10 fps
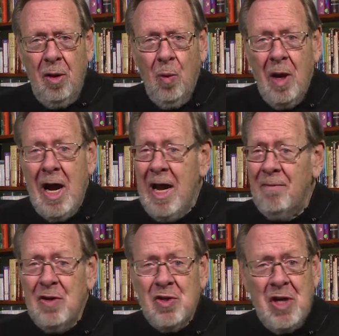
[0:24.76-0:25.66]
What I have
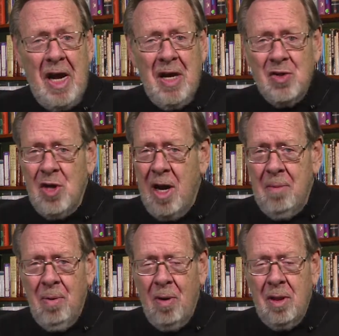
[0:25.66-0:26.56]
to say is not
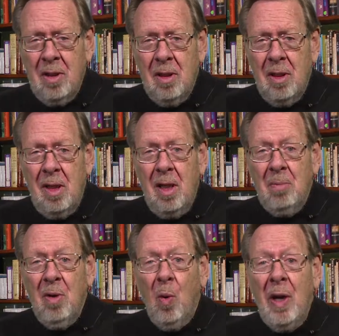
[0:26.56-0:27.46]
important,
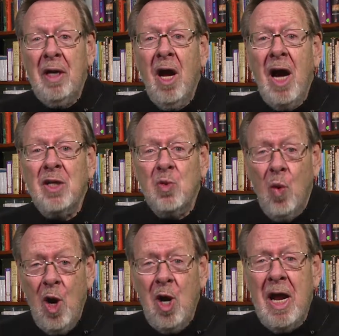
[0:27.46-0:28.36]
but what God's
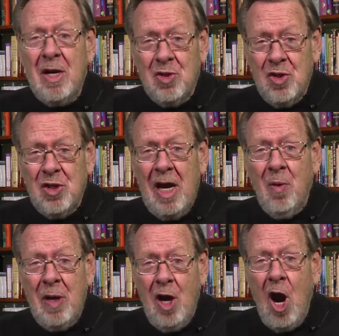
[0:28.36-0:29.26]
Word has to say
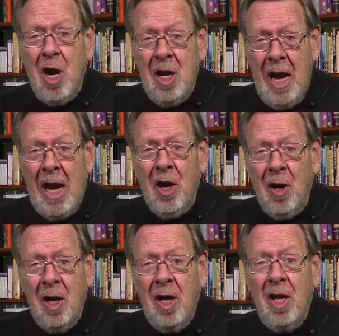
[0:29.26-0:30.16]
regarding
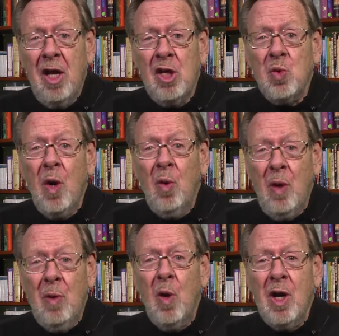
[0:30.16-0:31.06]
anger is what
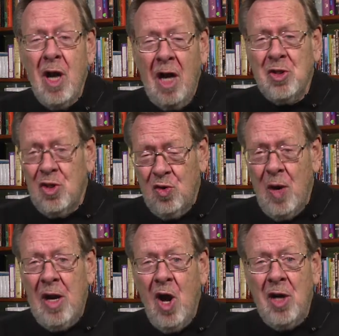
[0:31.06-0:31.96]
we will
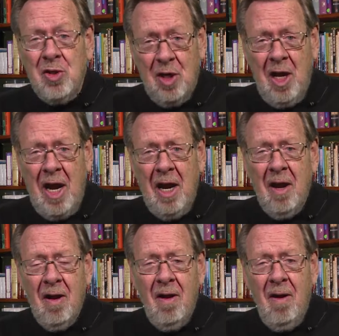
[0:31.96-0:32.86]
concentrate on today.
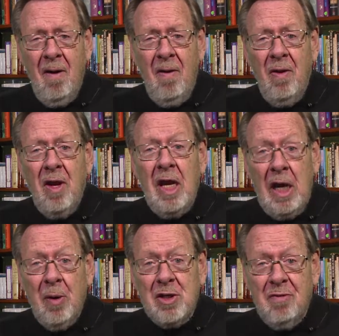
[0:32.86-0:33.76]

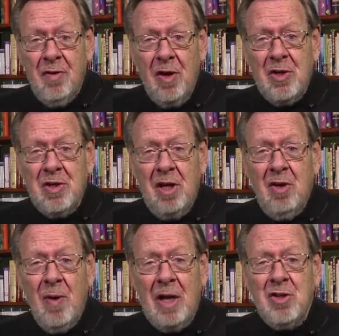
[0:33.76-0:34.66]
Here is a verse that
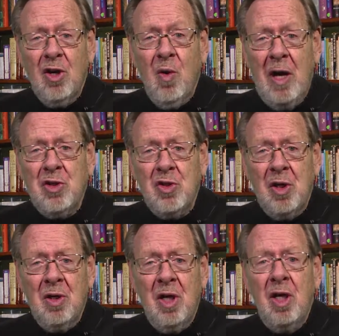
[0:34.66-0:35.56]
directs a
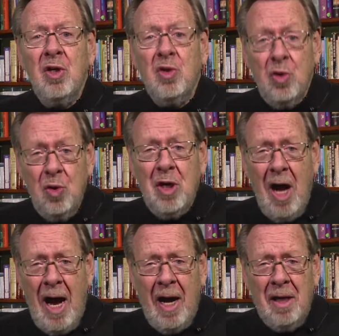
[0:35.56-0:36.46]
question to
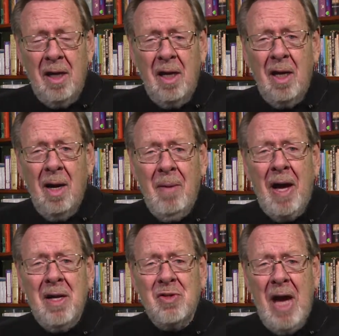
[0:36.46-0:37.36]
God about
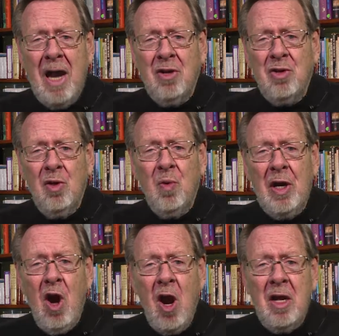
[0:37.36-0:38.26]
his attitude
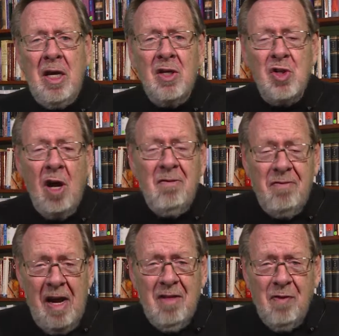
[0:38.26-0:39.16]
regarding his
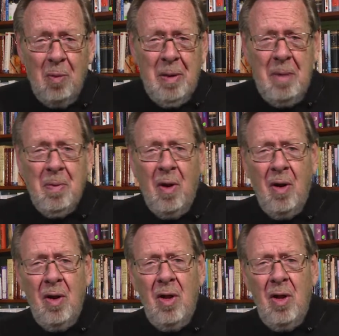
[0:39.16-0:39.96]
unfaithful people.